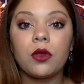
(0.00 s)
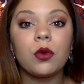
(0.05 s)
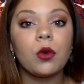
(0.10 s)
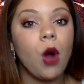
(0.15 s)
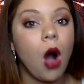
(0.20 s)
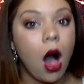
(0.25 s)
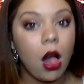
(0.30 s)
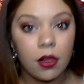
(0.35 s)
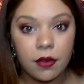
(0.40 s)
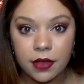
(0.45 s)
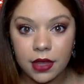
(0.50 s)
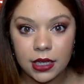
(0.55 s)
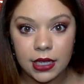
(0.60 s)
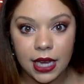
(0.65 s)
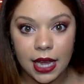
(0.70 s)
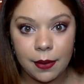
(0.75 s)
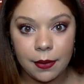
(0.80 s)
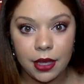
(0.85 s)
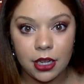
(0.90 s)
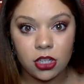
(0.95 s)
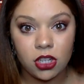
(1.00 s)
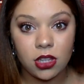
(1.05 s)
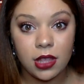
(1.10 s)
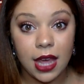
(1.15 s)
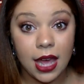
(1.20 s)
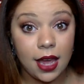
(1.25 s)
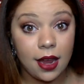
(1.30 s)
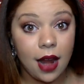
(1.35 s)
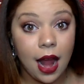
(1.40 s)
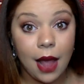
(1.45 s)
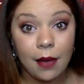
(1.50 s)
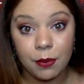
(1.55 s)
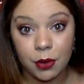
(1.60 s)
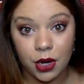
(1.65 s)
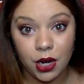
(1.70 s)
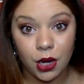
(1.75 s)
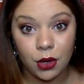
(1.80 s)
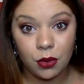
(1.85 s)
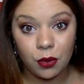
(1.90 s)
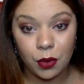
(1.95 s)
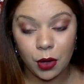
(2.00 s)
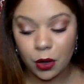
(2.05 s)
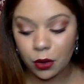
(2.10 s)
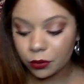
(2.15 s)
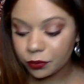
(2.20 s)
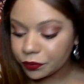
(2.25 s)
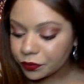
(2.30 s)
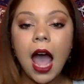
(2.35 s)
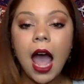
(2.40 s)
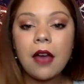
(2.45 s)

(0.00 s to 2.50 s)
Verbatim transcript: through all of the damage that I put it through.